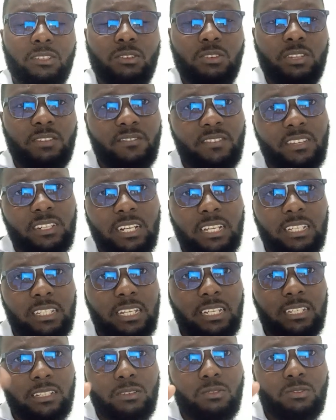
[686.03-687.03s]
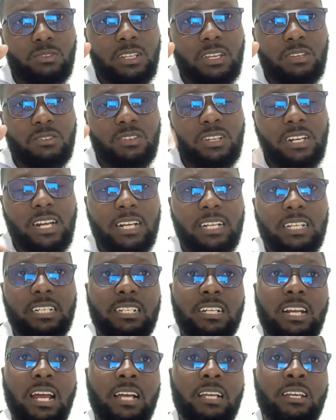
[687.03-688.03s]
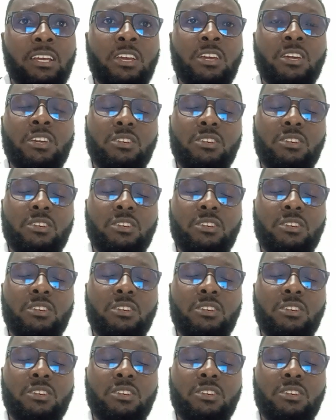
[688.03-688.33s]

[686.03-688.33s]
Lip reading: So if it ascends through the urinary tract,